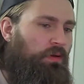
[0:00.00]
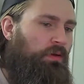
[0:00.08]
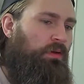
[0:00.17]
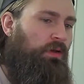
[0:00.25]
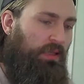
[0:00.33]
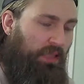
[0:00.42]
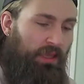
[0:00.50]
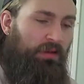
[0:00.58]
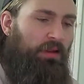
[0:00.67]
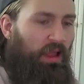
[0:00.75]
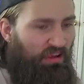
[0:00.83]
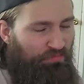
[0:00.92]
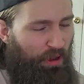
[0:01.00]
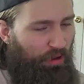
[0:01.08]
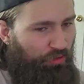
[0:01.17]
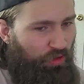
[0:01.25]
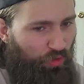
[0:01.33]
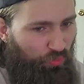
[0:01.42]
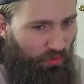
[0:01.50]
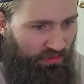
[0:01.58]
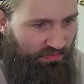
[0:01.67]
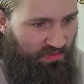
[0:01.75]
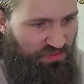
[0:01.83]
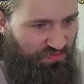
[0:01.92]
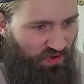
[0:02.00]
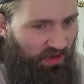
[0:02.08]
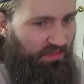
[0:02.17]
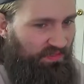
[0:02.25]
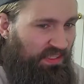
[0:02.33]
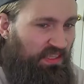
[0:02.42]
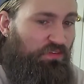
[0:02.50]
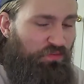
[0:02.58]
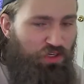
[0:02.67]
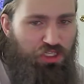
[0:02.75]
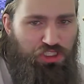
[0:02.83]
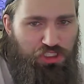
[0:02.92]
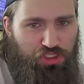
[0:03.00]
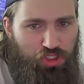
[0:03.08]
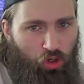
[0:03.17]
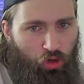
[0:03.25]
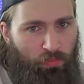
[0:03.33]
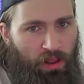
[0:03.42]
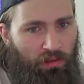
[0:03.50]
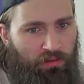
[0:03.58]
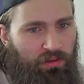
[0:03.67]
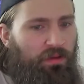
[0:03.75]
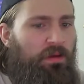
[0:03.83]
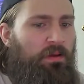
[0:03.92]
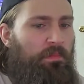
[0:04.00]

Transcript: Again, I have Petr Yan winning this fight. I think he finishes Sean O'Malley.